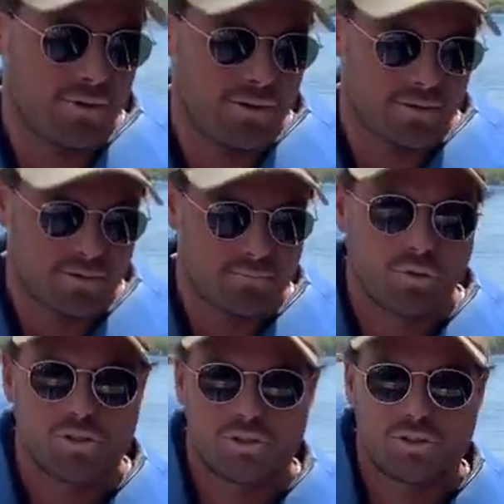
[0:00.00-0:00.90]
Just
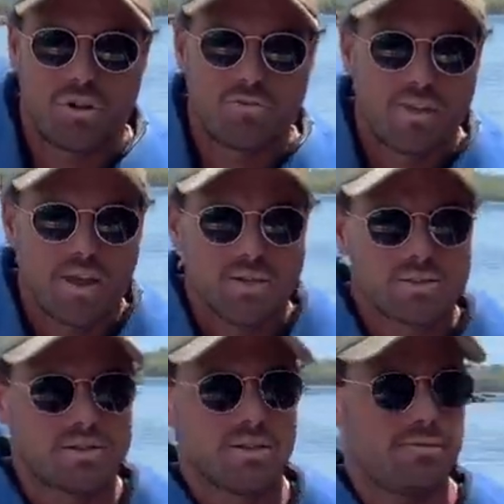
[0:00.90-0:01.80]
push us off there
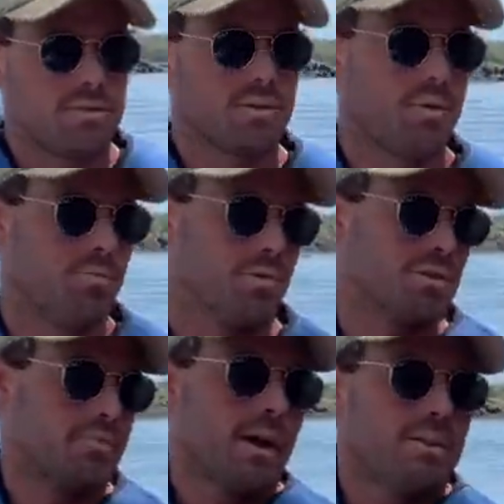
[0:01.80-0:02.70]
just to give us a bit of
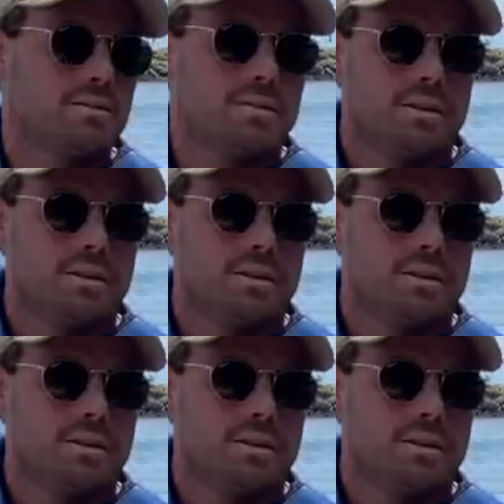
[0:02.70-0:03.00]
space.